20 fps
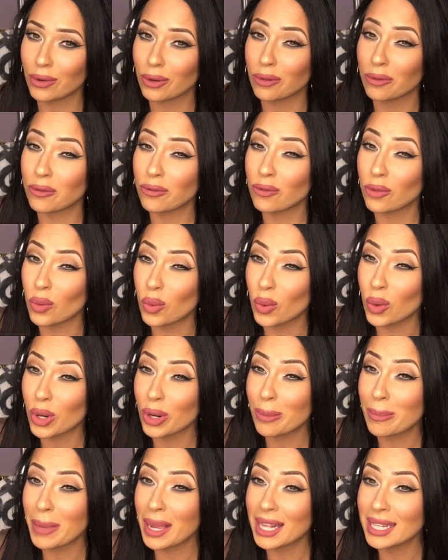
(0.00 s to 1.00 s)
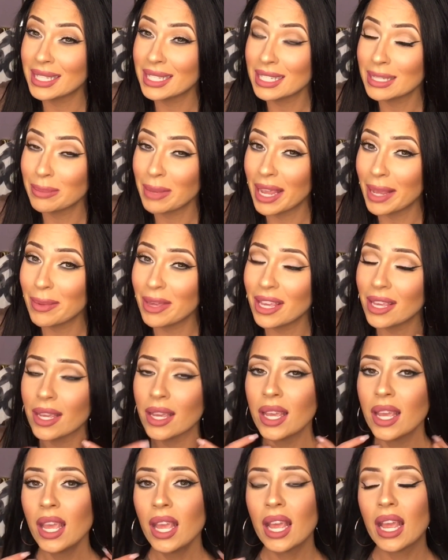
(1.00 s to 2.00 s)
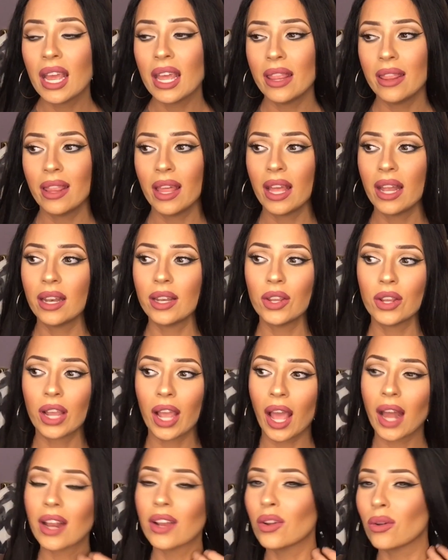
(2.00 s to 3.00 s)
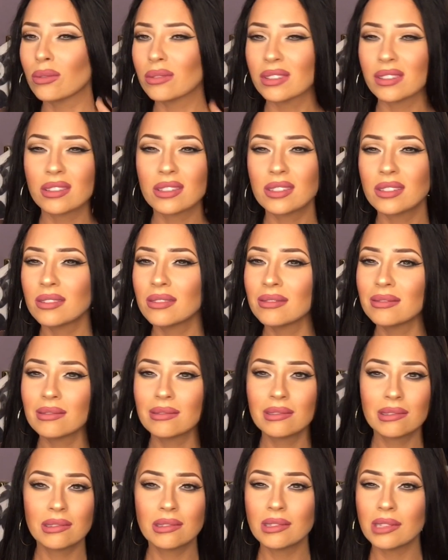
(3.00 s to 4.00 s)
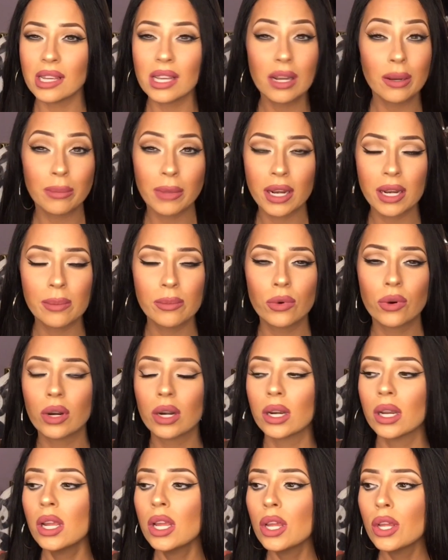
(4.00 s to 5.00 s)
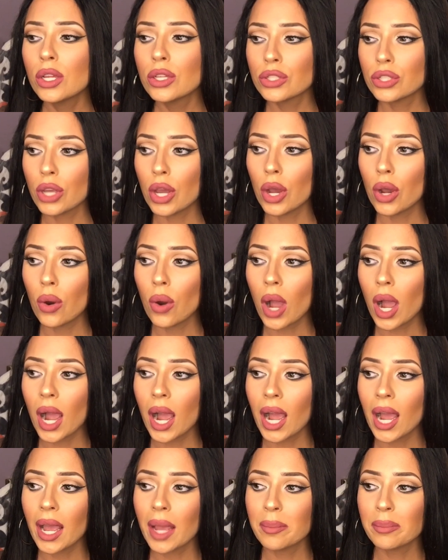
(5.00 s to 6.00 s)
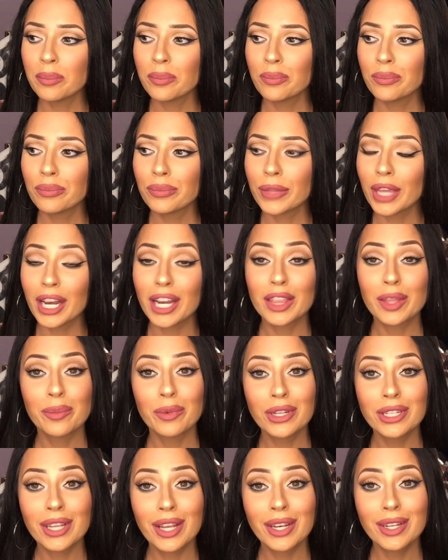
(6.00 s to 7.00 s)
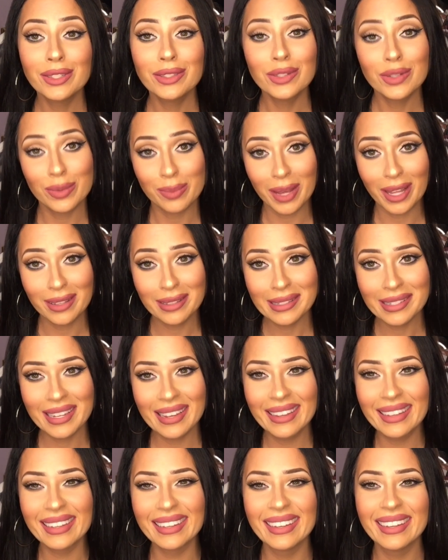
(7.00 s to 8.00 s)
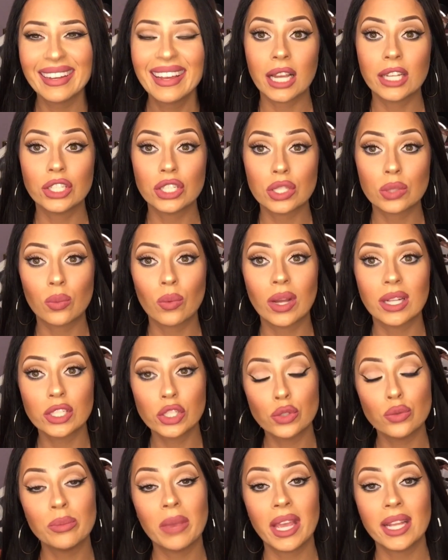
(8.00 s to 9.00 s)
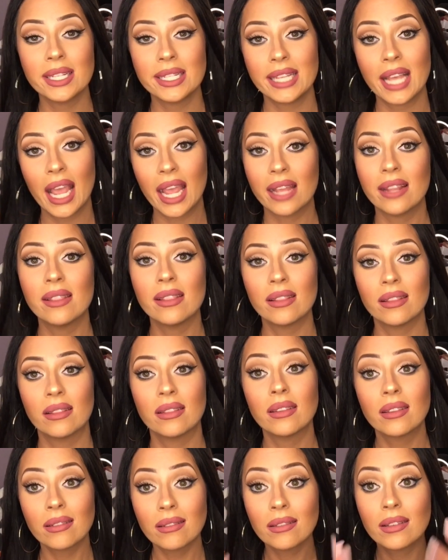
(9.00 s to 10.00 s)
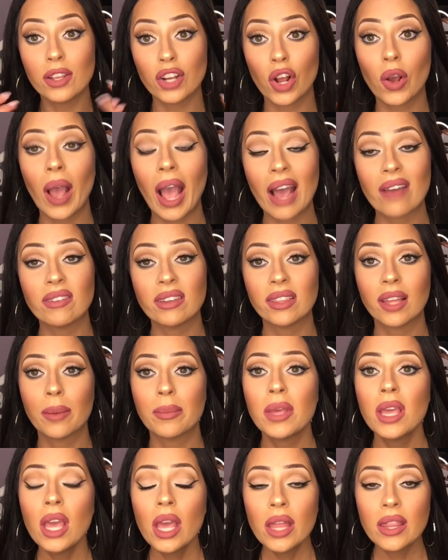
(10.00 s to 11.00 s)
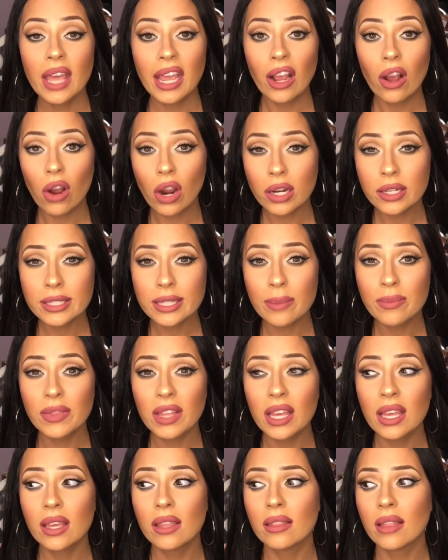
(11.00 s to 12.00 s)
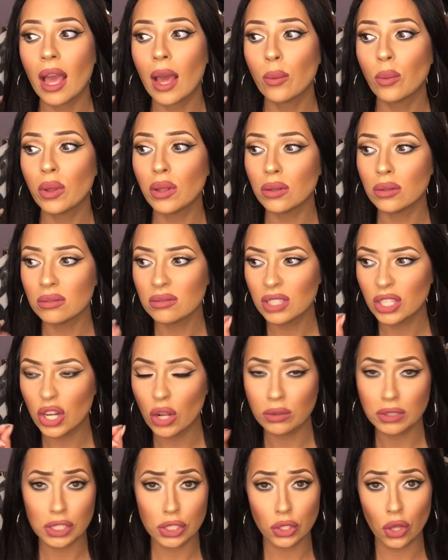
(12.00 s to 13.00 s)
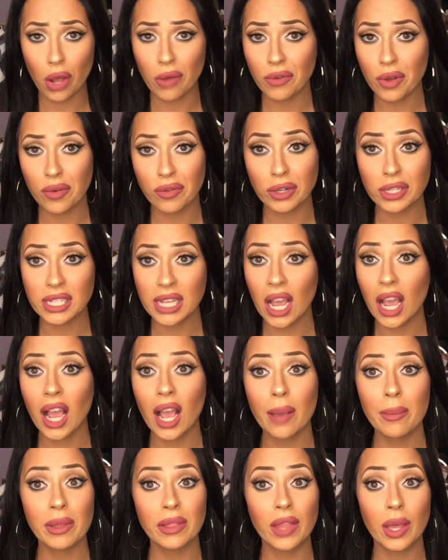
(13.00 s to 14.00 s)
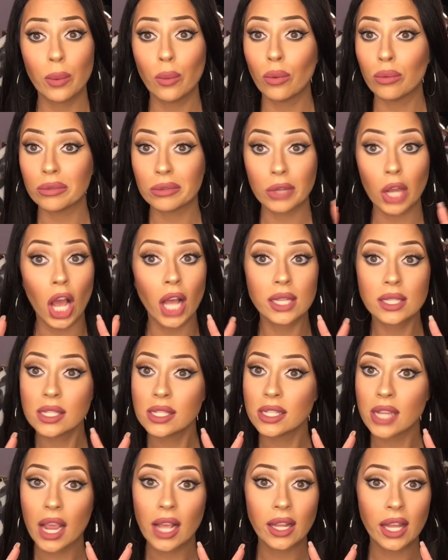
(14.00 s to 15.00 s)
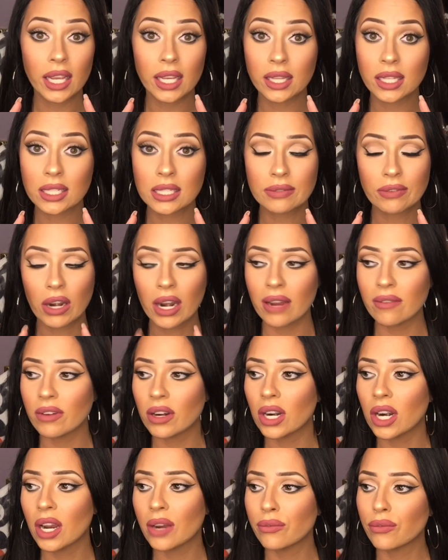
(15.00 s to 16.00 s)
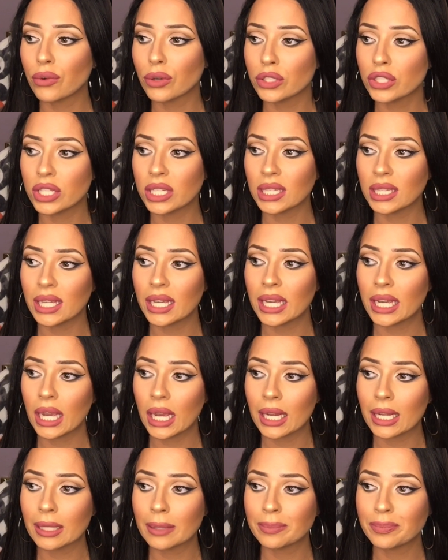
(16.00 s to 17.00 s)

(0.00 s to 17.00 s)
for 4 months maybe, and then you kind of don't see them anymore. So I'm getting them redone in 2 months. I just want to maintain, you know, having them. They are something that will, you know, dissolve over time and they will not stay like this forever, unfortunately.